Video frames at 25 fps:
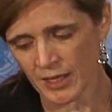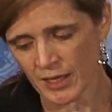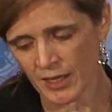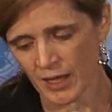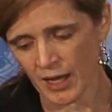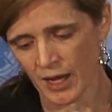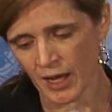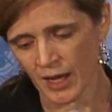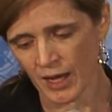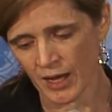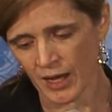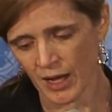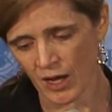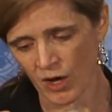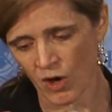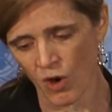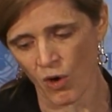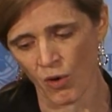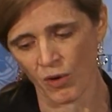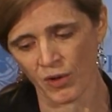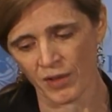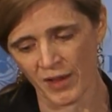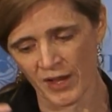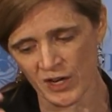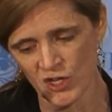a
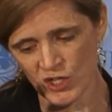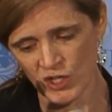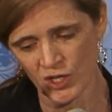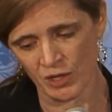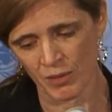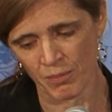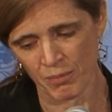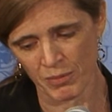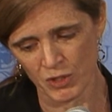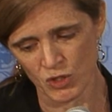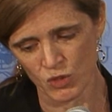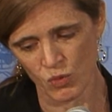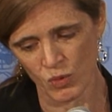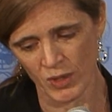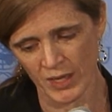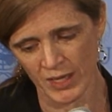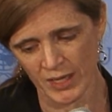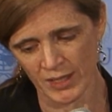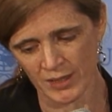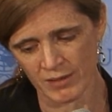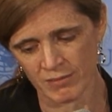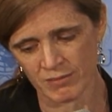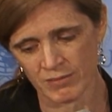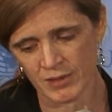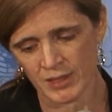correlation
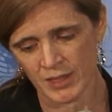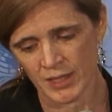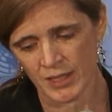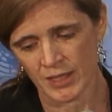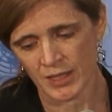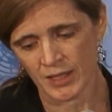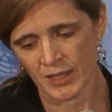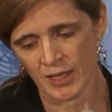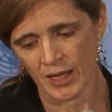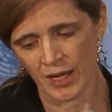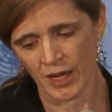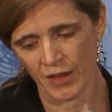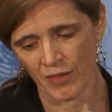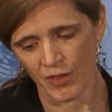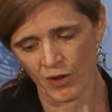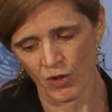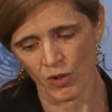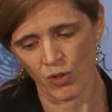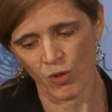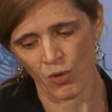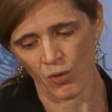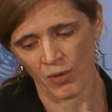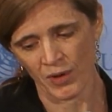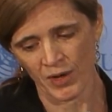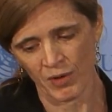between the
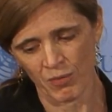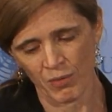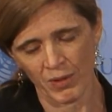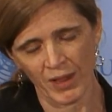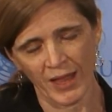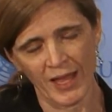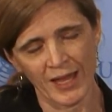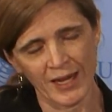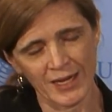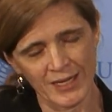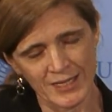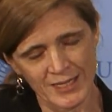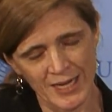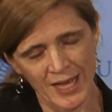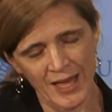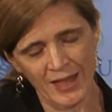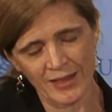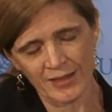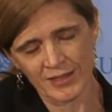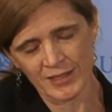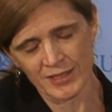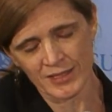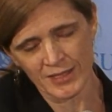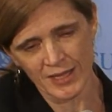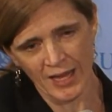chlorine-related
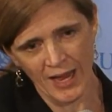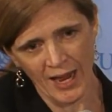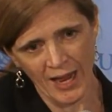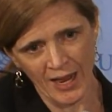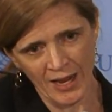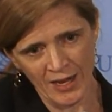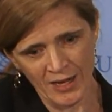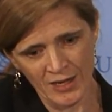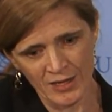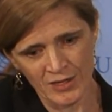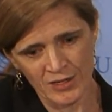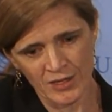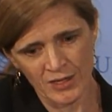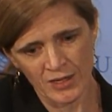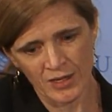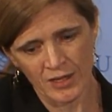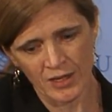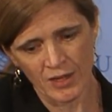deaths and